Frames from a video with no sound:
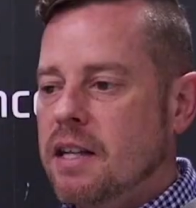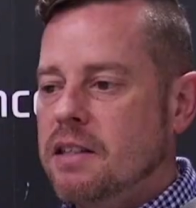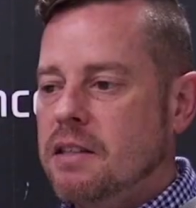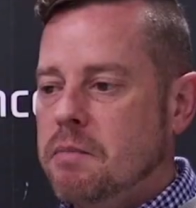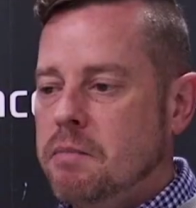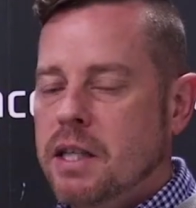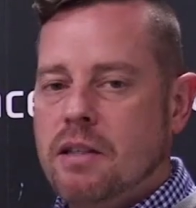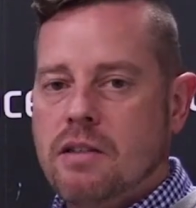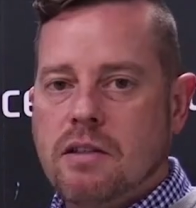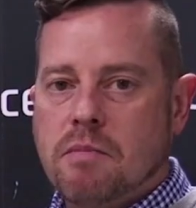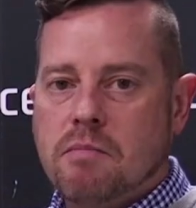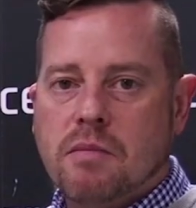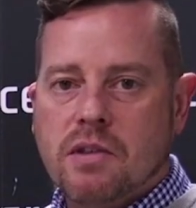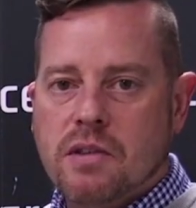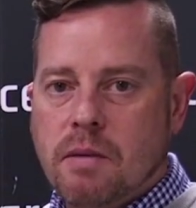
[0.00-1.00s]
to ask me
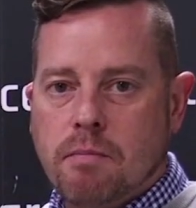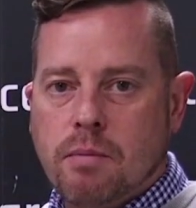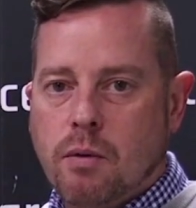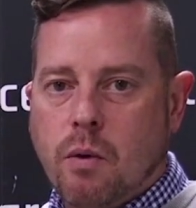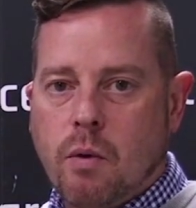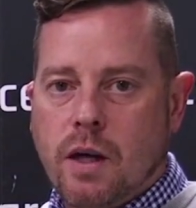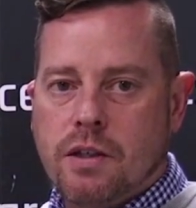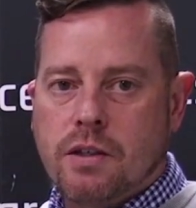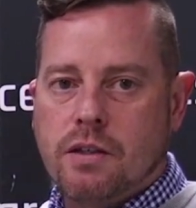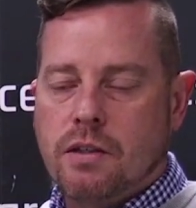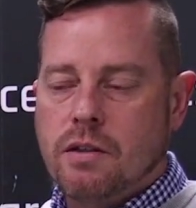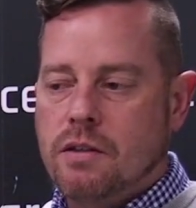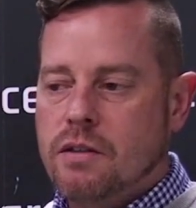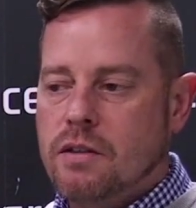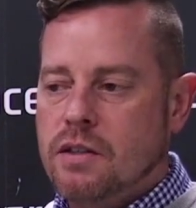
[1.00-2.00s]
some simple
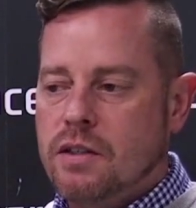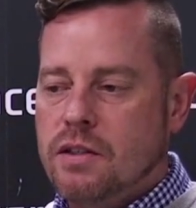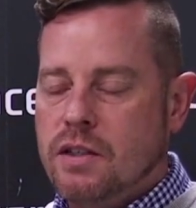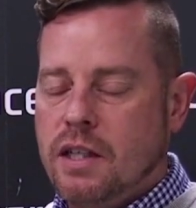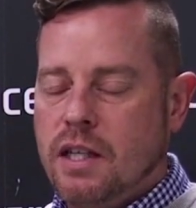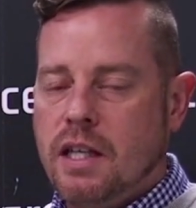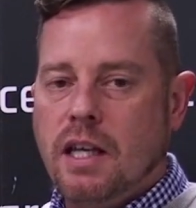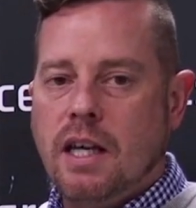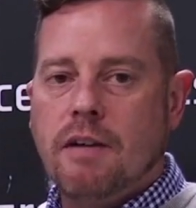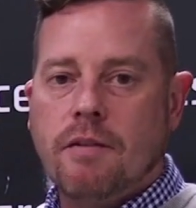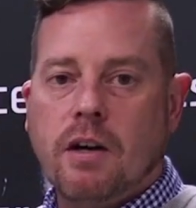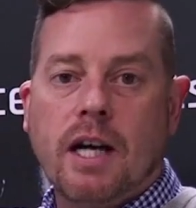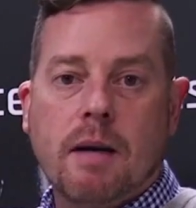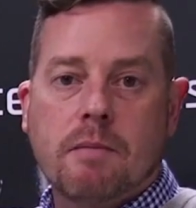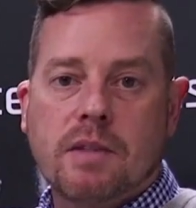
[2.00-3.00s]
questions to see
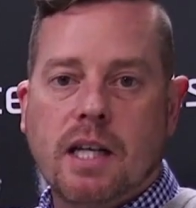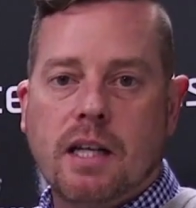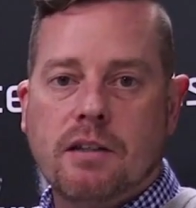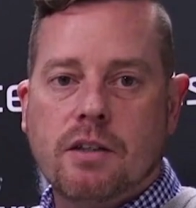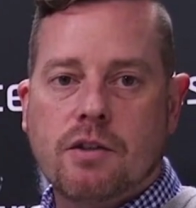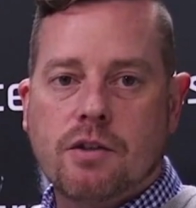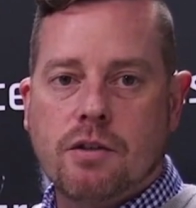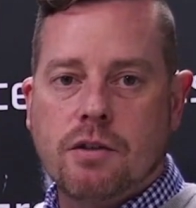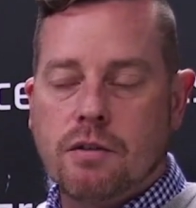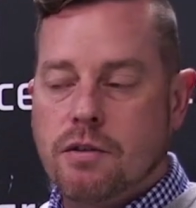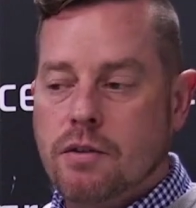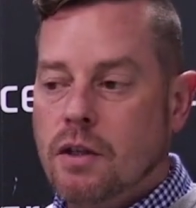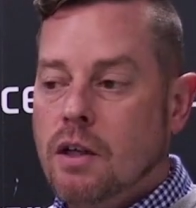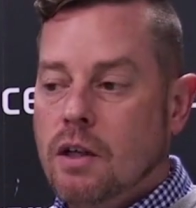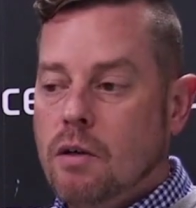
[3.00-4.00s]
if I am telling the
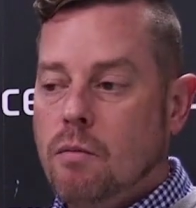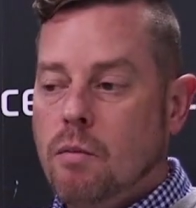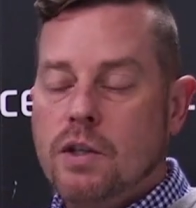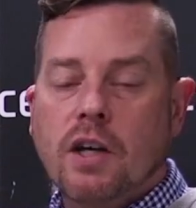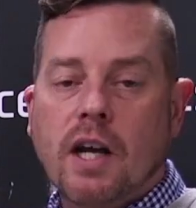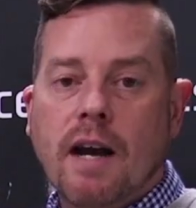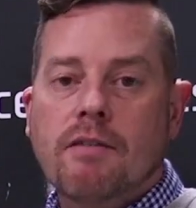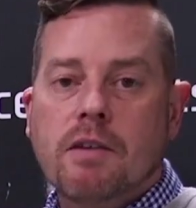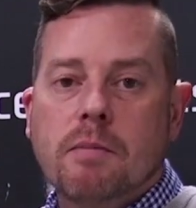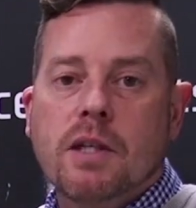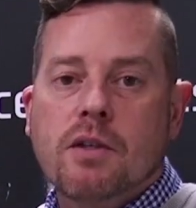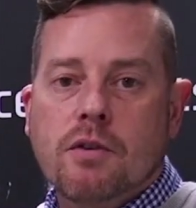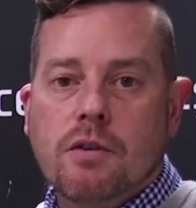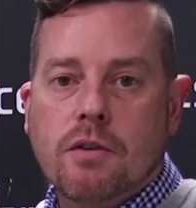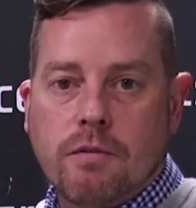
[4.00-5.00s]
truth, which I have to
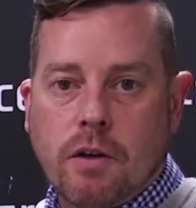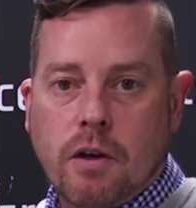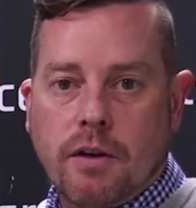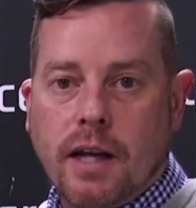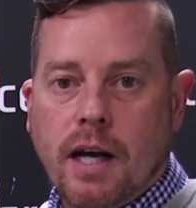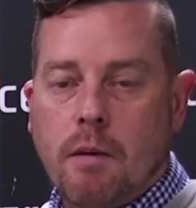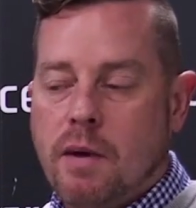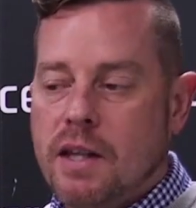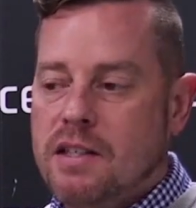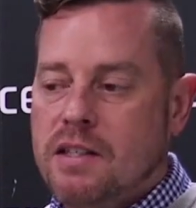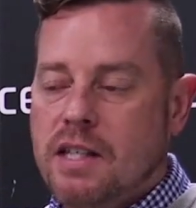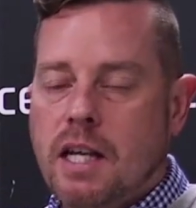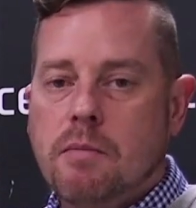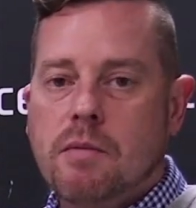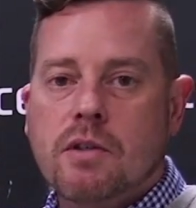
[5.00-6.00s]
be truthful on now, whether
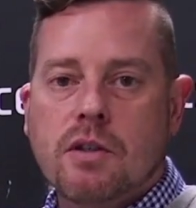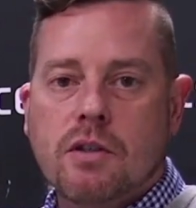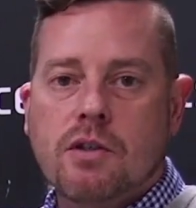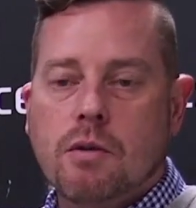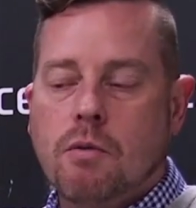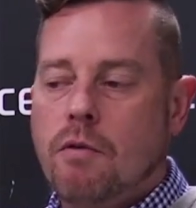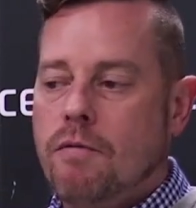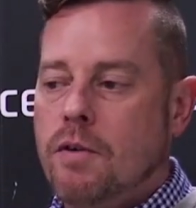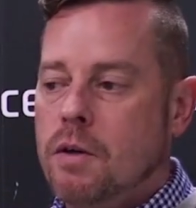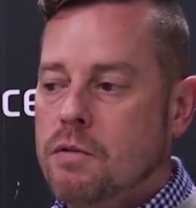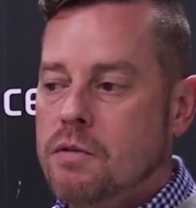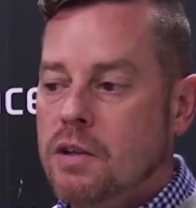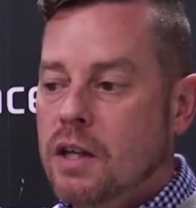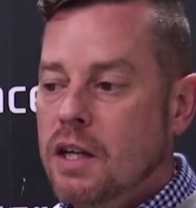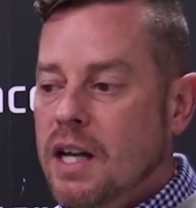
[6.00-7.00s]
statements are true or
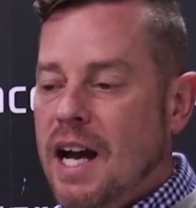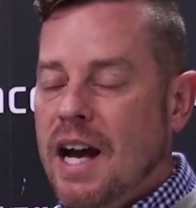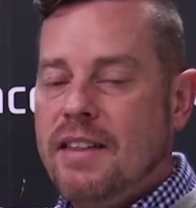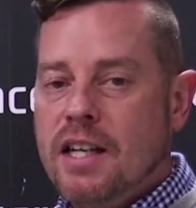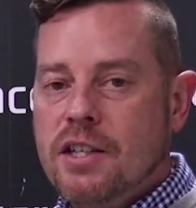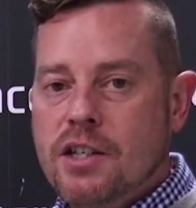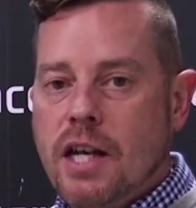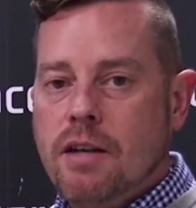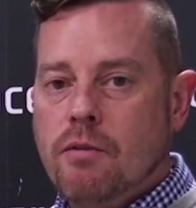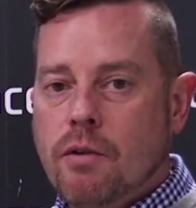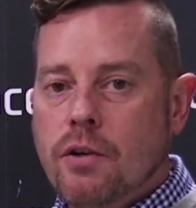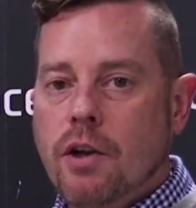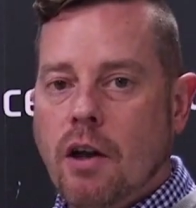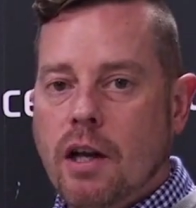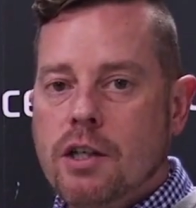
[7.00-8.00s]
false. And they're
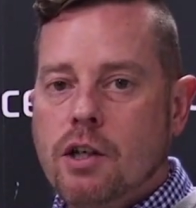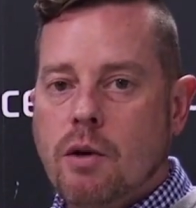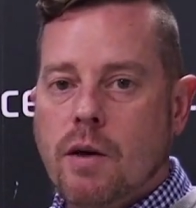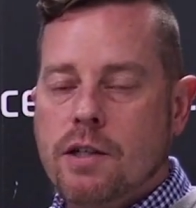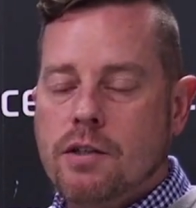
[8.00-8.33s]
general knowledge